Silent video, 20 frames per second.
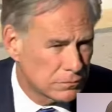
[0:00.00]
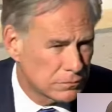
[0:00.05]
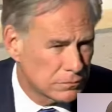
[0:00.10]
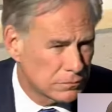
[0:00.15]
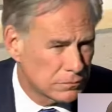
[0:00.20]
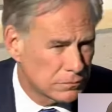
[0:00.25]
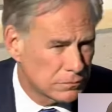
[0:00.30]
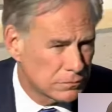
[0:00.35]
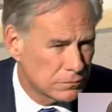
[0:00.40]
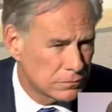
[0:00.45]

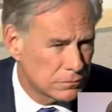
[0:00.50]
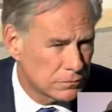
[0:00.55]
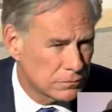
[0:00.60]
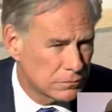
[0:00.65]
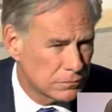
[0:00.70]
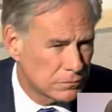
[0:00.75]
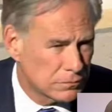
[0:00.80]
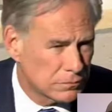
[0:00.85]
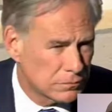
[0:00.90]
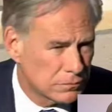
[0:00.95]

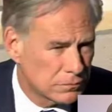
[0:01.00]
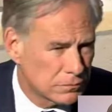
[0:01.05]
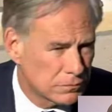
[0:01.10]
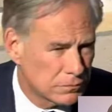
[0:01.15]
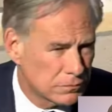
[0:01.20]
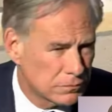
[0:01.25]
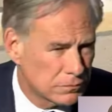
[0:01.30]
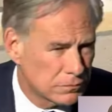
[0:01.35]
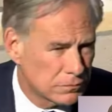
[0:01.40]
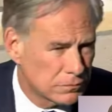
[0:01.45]

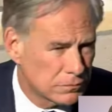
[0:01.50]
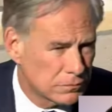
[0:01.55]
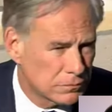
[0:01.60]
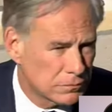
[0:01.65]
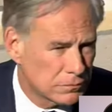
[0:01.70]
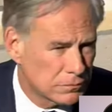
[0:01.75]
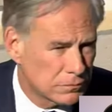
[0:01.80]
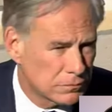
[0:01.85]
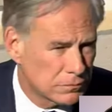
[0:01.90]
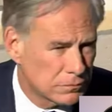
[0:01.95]

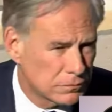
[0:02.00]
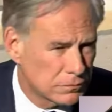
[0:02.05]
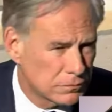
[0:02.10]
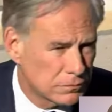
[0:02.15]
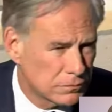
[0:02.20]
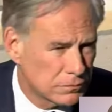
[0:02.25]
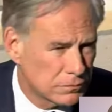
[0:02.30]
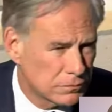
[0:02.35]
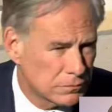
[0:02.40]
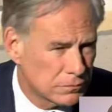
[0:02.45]

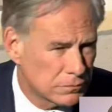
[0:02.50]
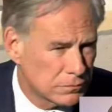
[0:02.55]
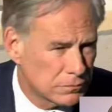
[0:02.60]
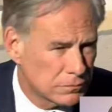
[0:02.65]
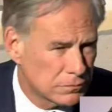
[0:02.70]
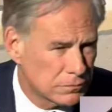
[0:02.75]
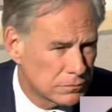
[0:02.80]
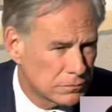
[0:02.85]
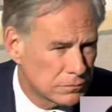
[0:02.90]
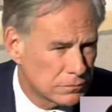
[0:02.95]

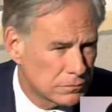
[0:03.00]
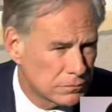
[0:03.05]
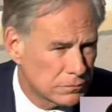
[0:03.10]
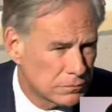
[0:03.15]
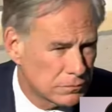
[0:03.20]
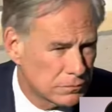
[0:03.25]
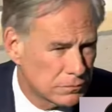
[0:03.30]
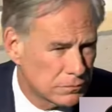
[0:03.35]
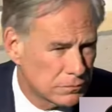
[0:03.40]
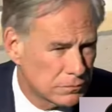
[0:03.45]

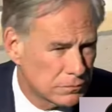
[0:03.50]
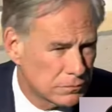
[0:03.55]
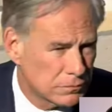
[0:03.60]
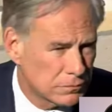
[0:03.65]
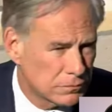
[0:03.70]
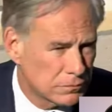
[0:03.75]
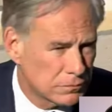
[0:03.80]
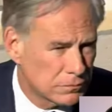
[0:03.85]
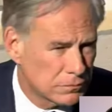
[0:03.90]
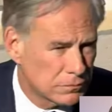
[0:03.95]

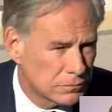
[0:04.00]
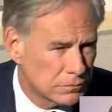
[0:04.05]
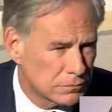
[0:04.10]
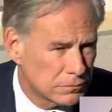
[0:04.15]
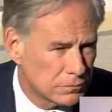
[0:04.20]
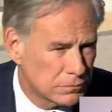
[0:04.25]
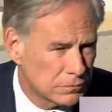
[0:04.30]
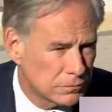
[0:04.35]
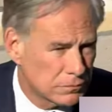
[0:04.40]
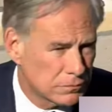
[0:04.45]

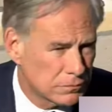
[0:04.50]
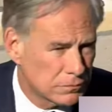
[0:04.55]
No words are spoken by the person on screen.